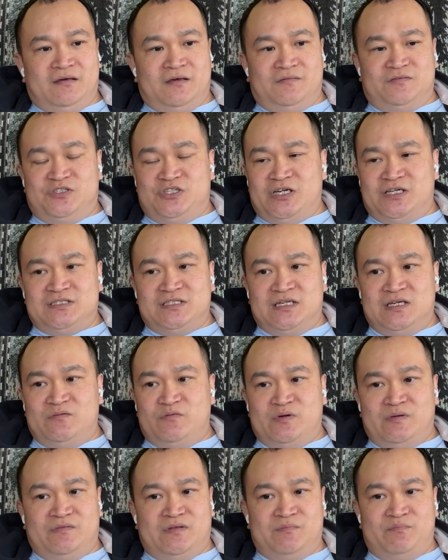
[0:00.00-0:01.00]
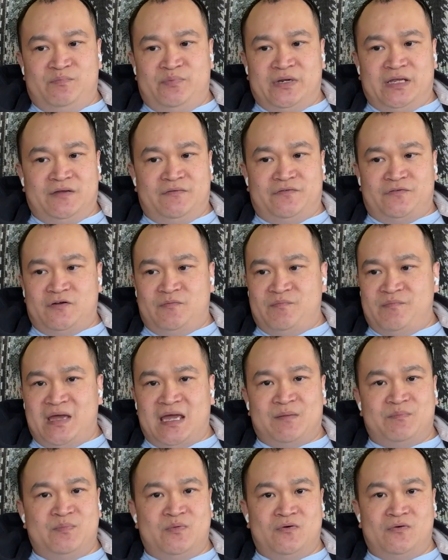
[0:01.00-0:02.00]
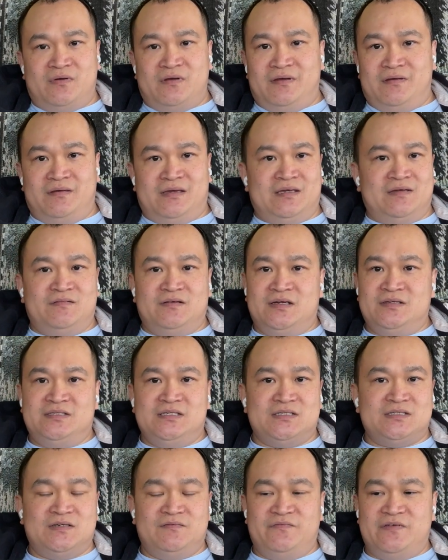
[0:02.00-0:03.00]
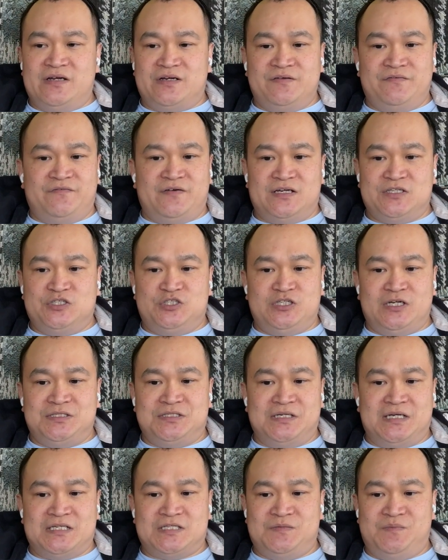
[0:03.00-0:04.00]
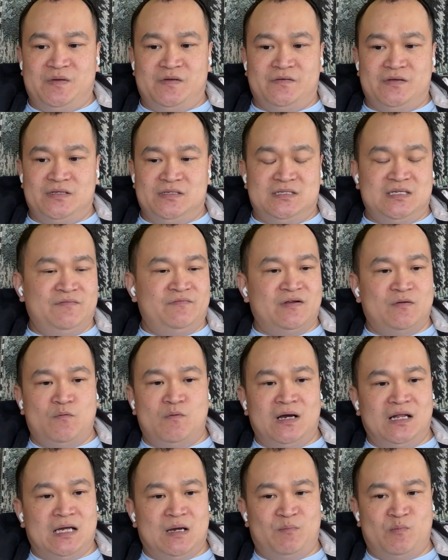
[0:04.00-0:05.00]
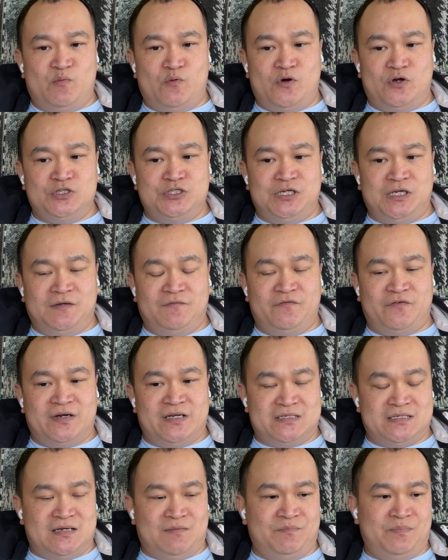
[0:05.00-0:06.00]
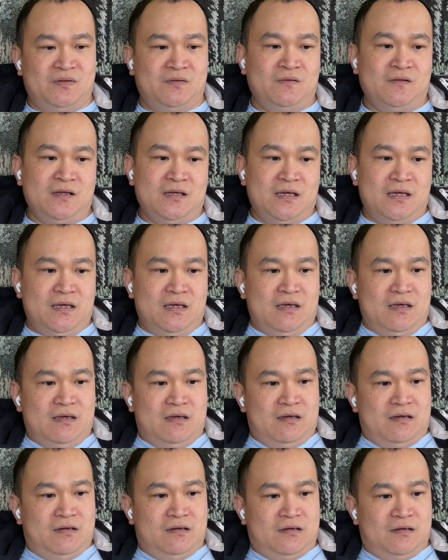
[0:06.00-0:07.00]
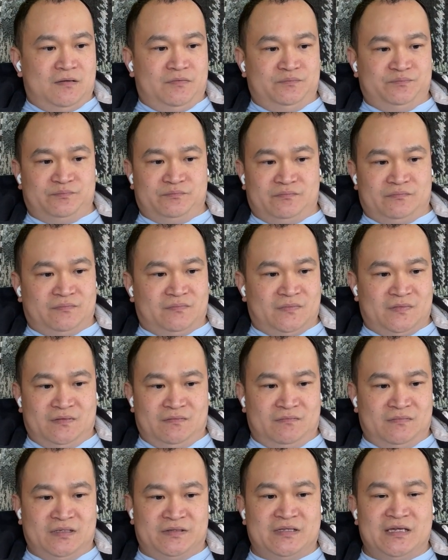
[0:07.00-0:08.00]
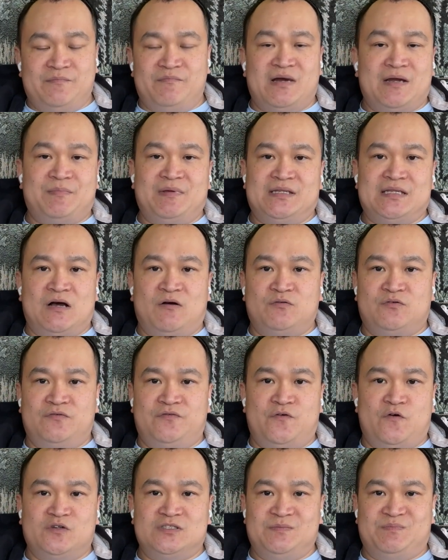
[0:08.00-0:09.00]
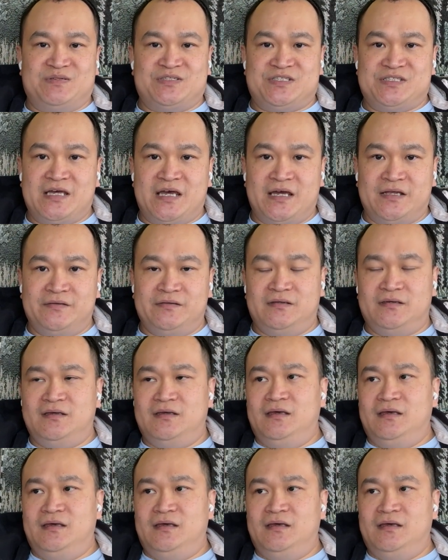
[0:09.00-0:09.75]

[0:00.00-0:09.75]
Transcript: charging it with the brick from MacBook. It's just a very fast charging experience. Even while I'm watching, for example, the thing might be down to 40%,